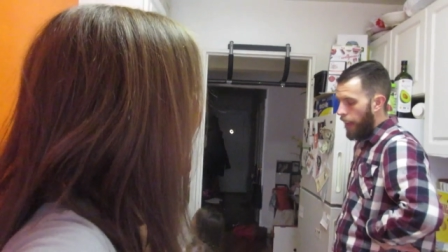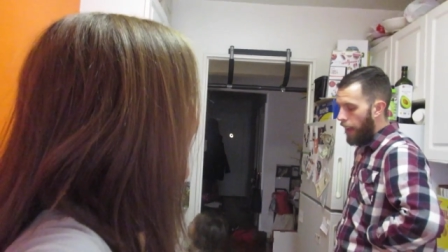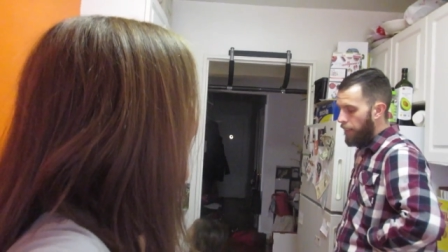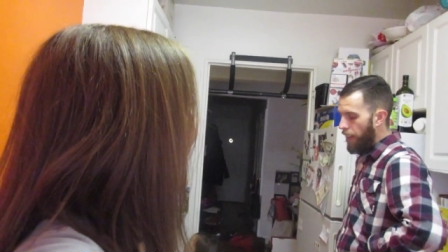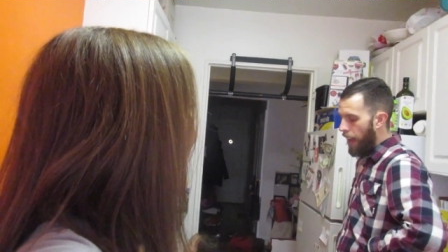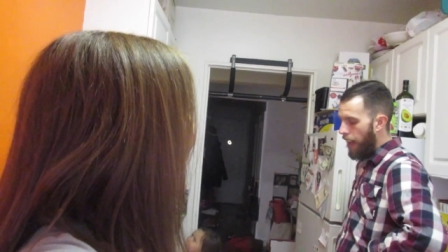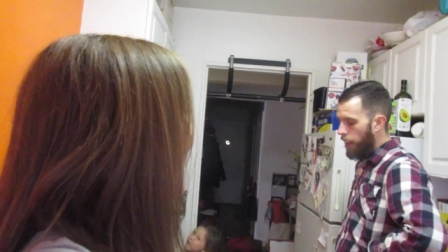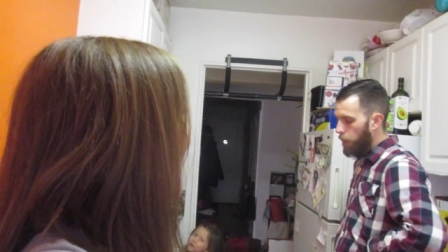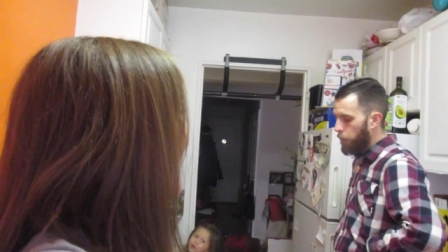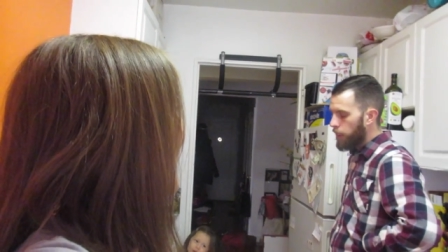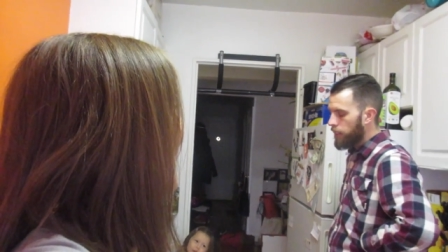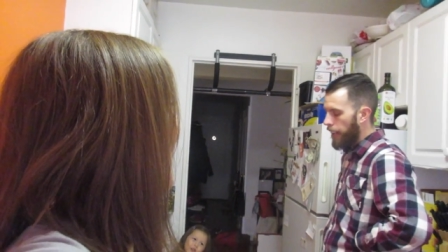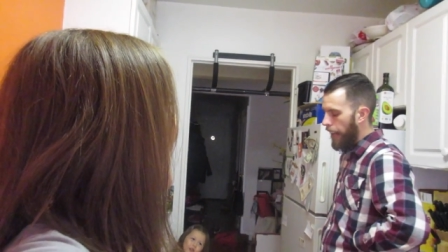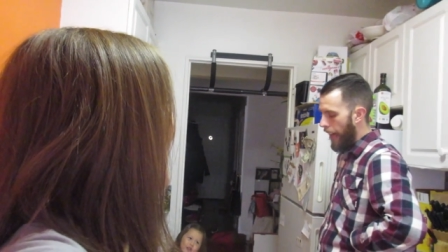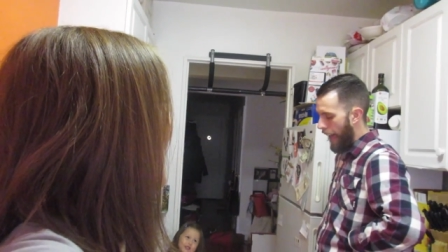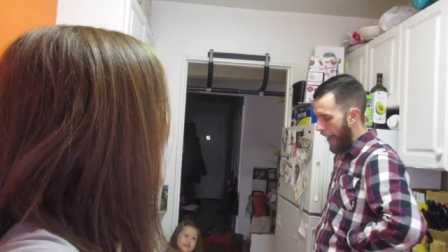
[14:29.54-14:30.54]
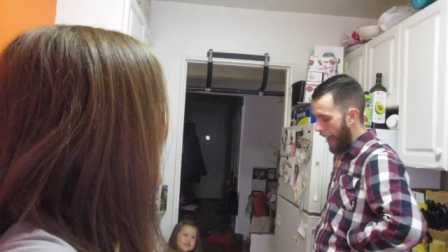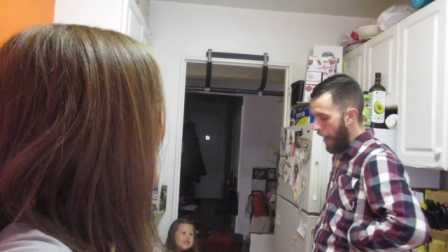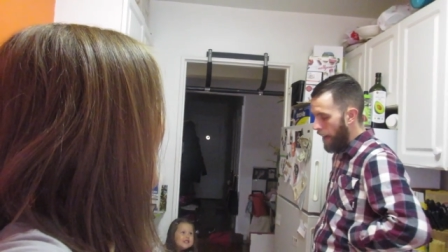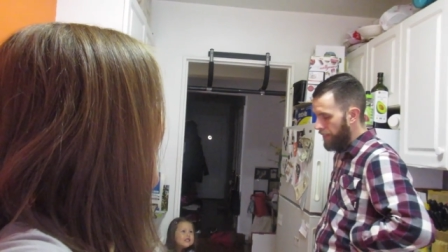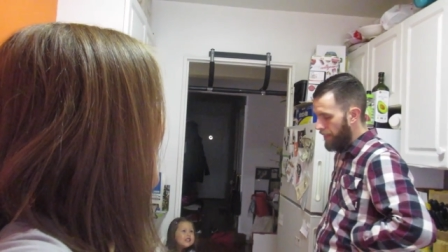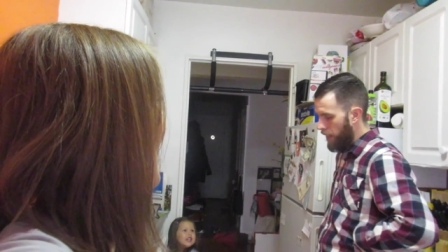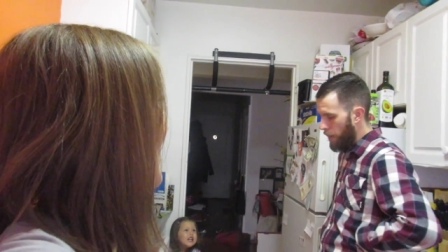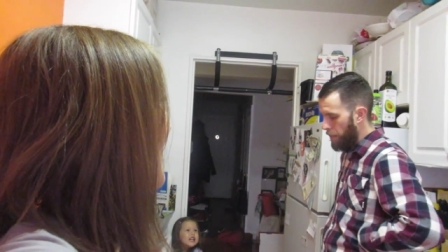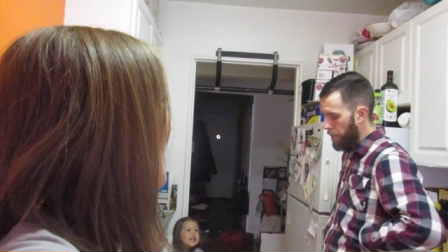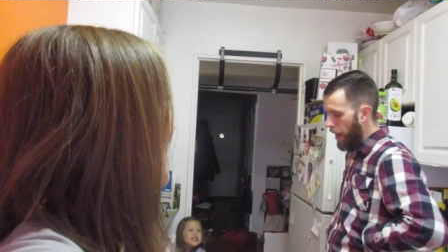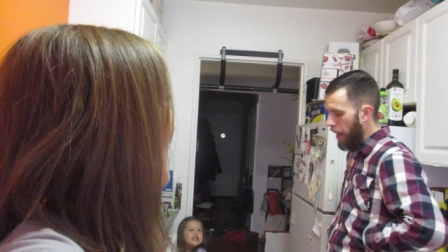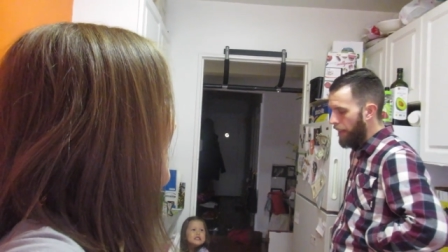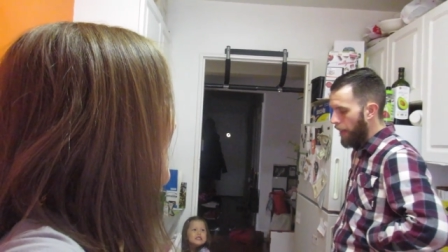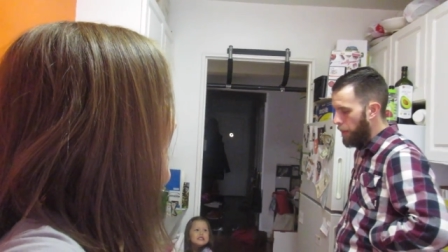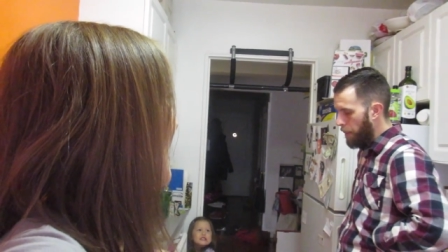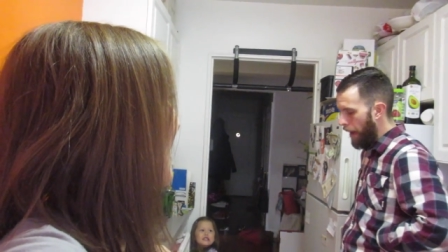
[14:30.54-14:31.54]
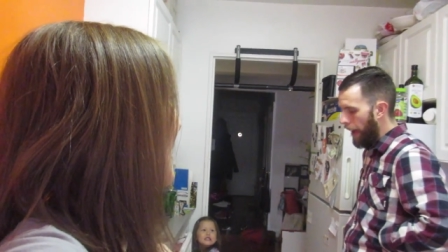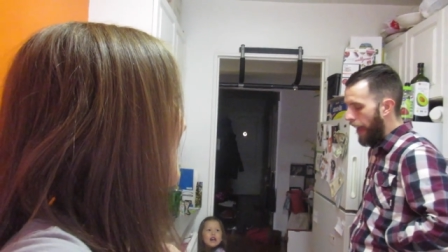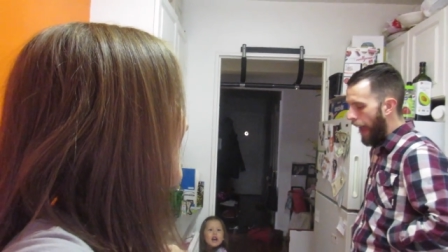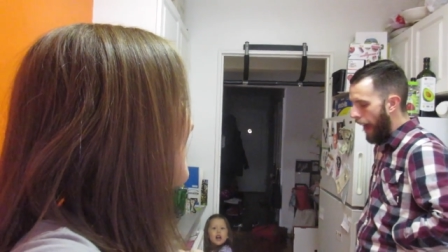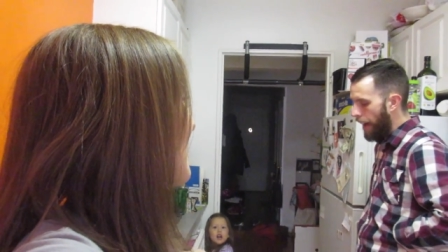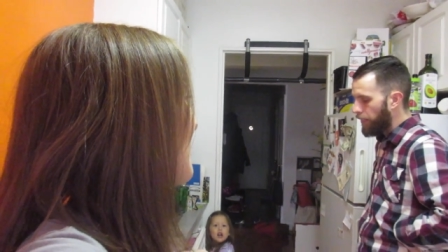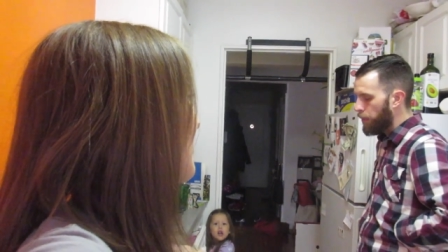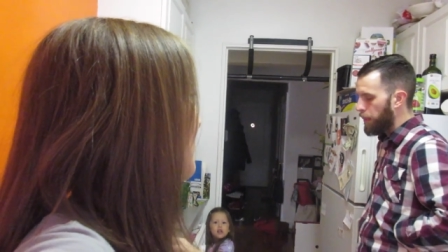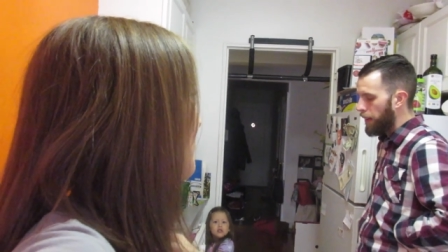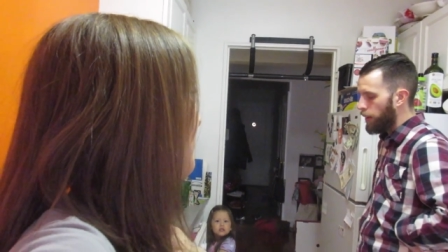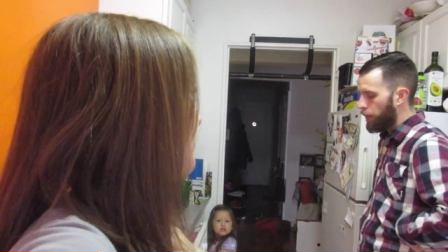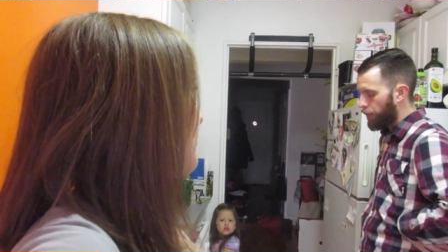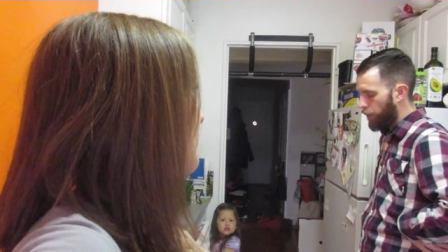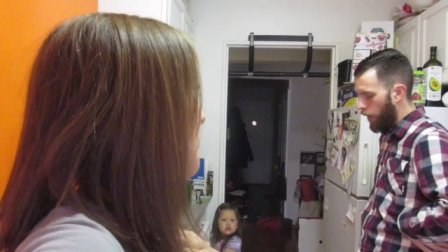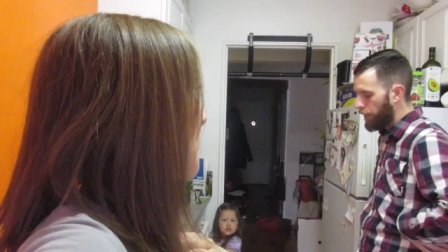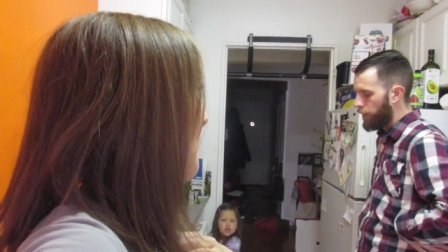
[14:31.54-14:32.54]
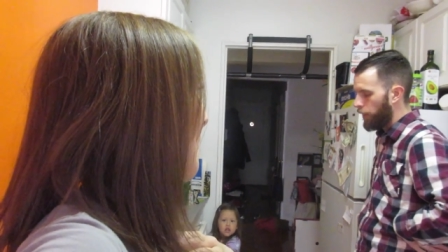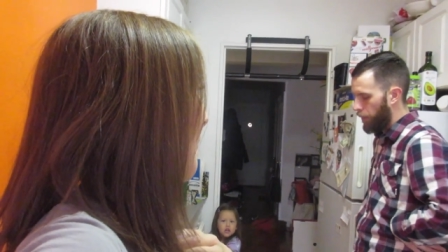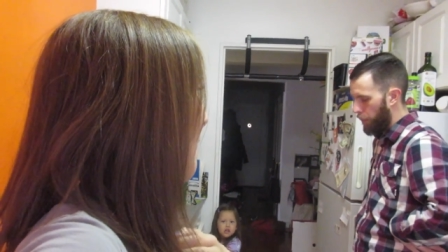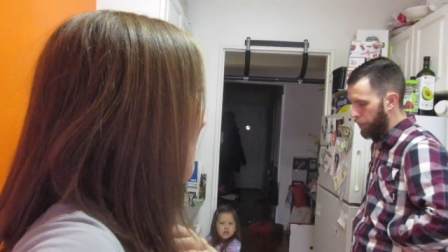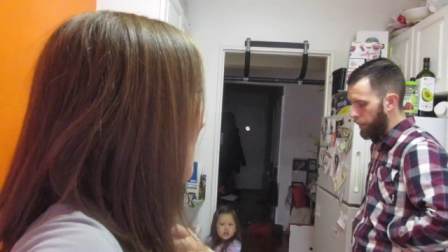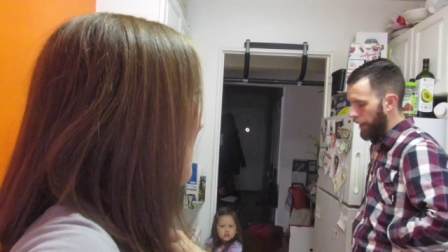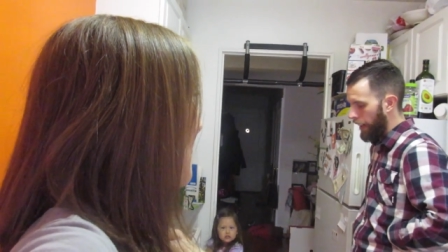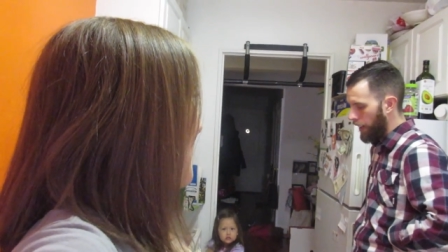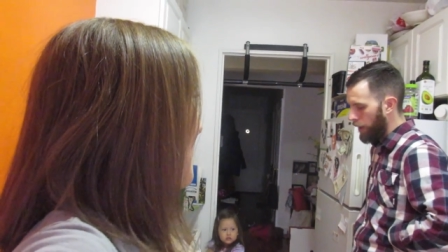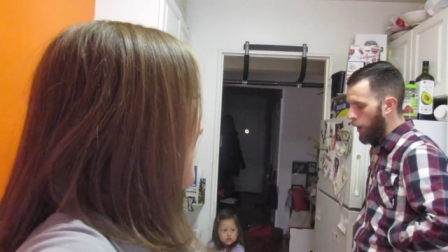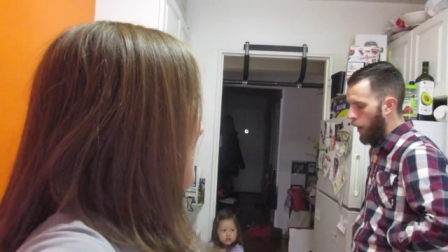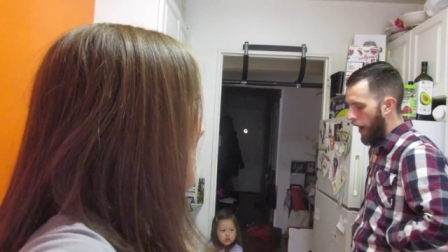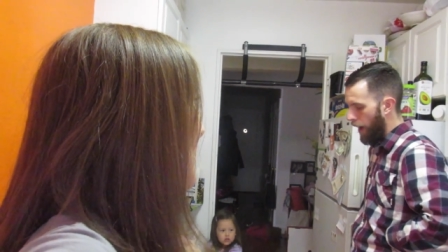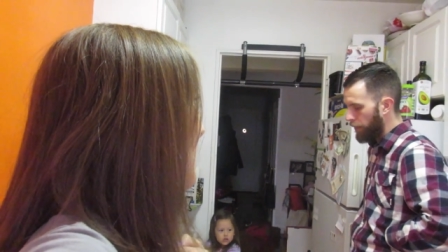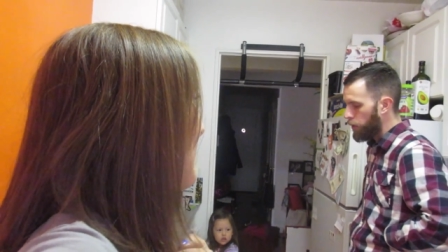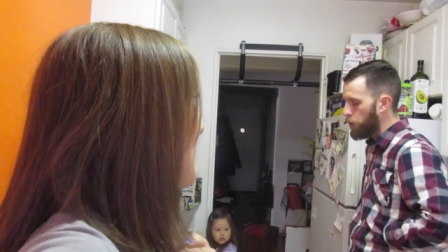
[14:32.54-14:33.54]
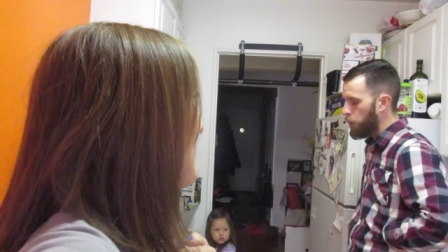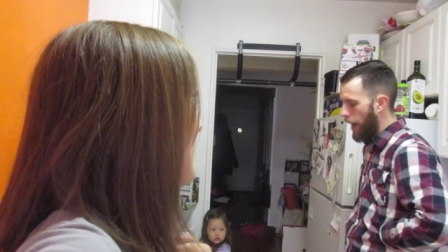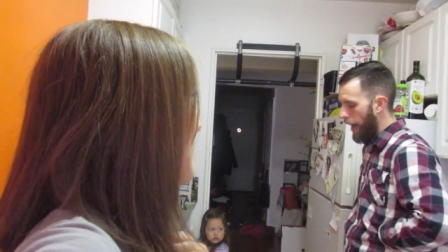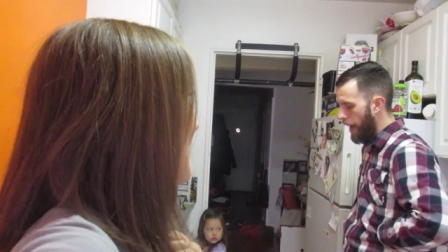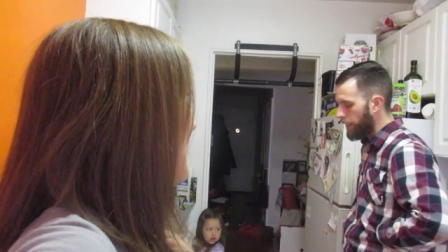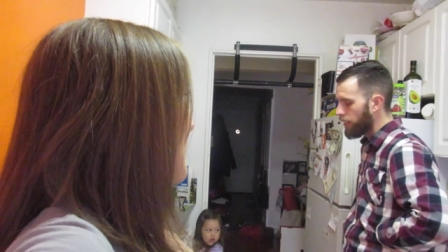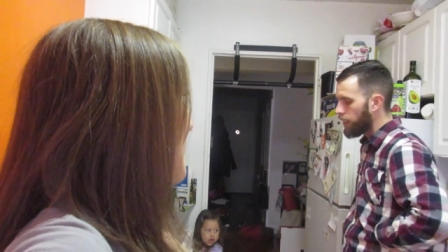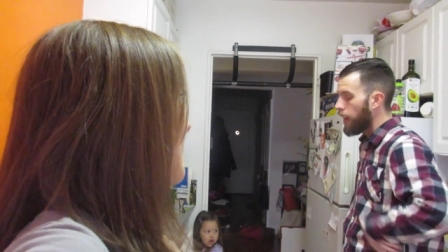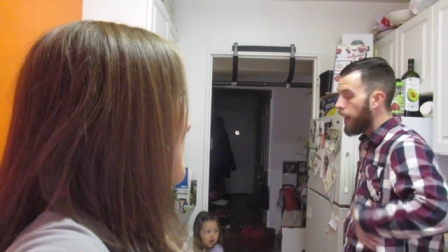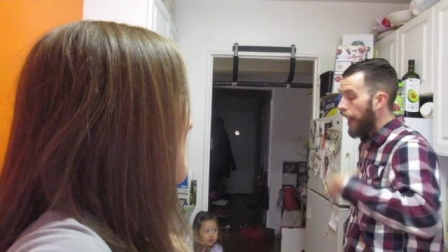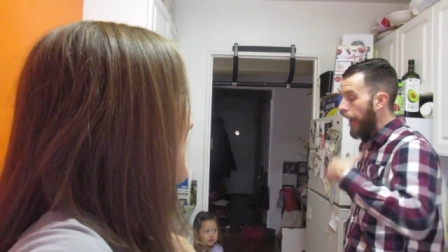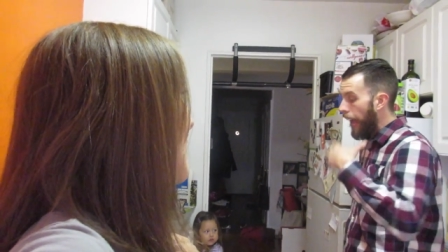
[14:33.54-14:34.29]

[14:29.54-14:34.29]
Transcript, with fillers: if anyone's gonna have them, they may have them in the front of the plane. You have to ask